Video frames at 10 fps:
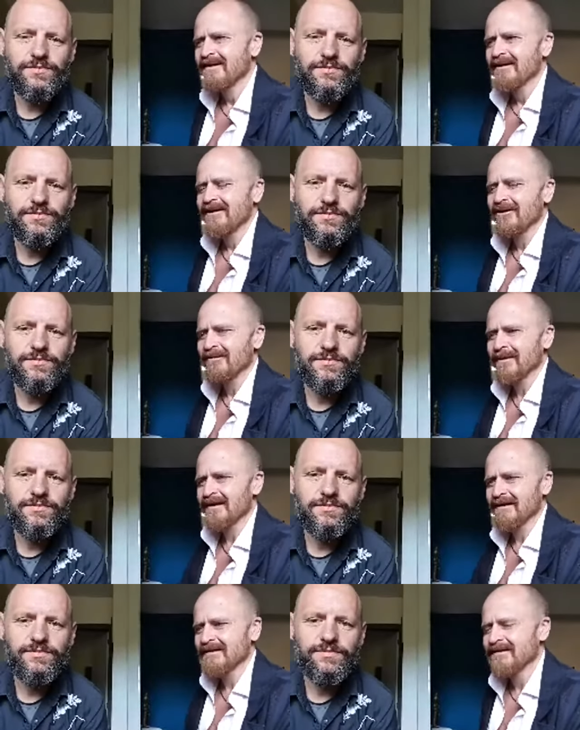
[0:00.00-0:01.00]
Speaker 1: Oh
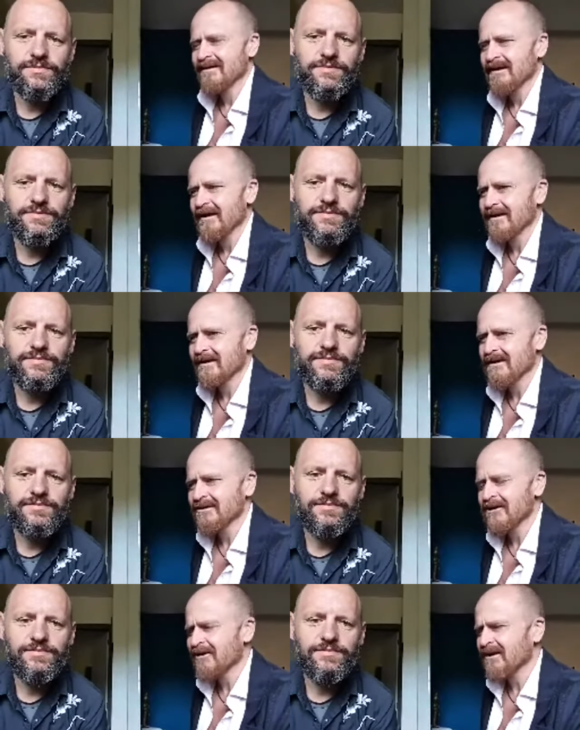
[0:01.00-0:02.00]
man,
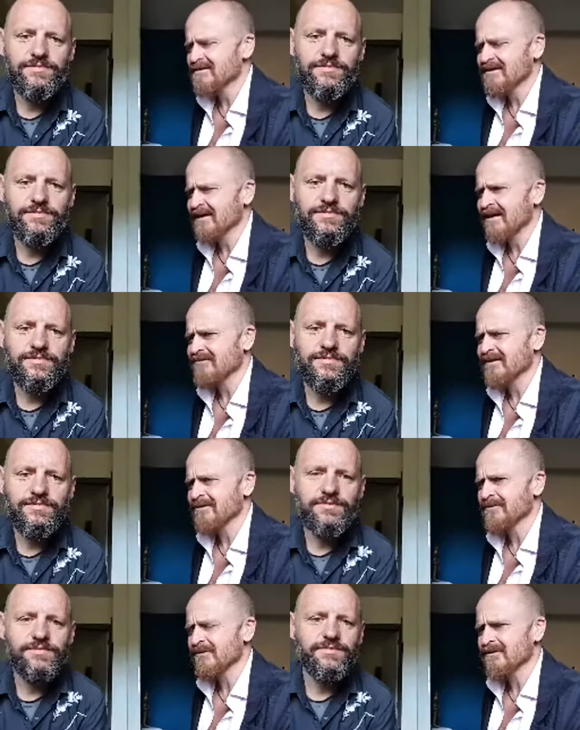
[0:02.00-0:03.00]
you know, I didn't have any
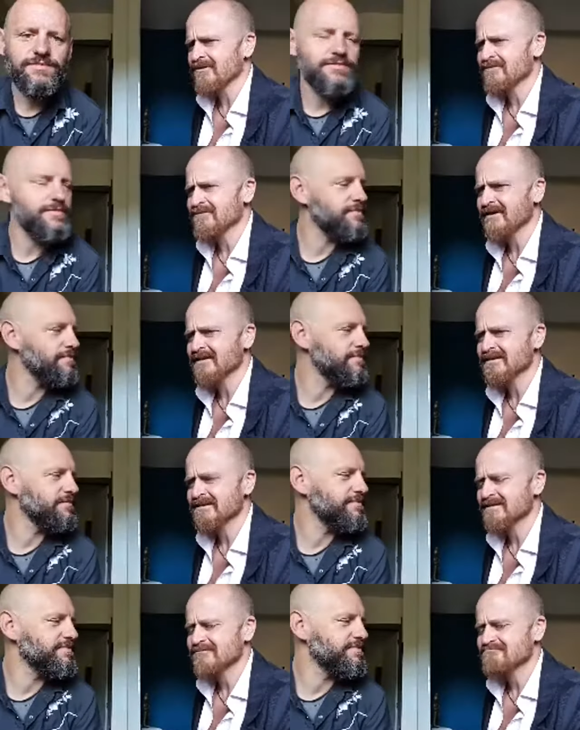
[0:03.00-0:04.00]
real good
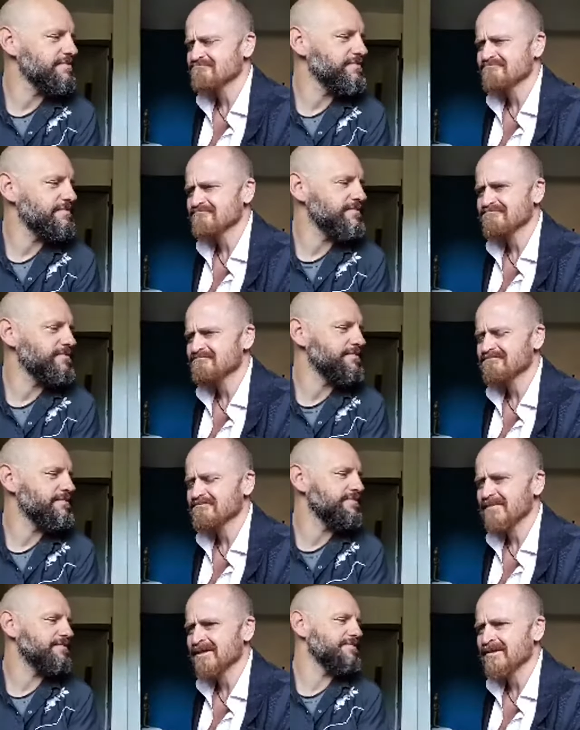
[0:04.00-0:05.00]
friends
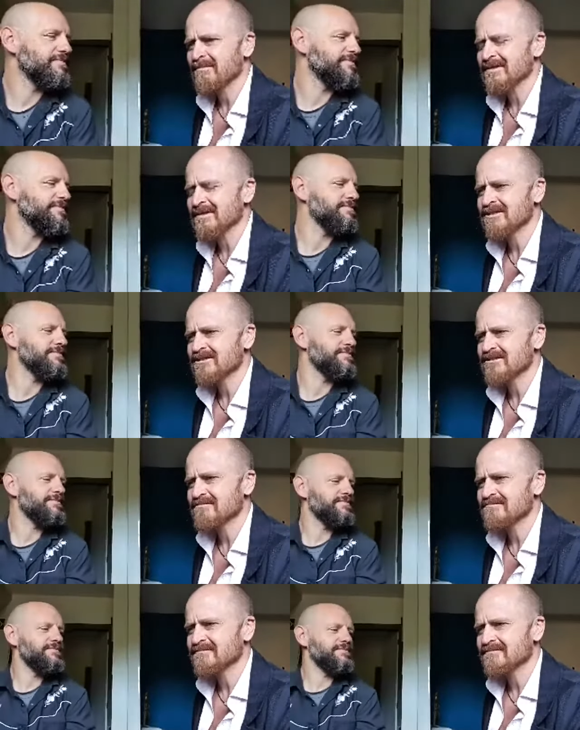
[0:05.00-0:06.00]
at the beach
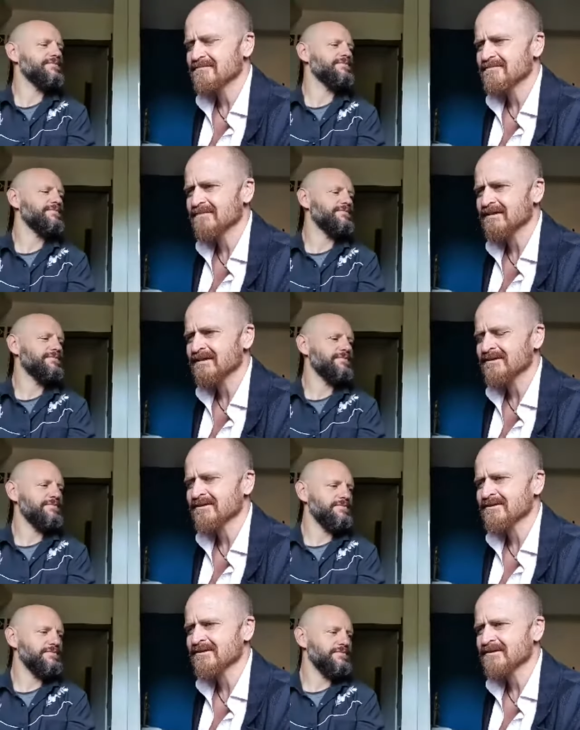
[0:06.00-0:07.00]
either.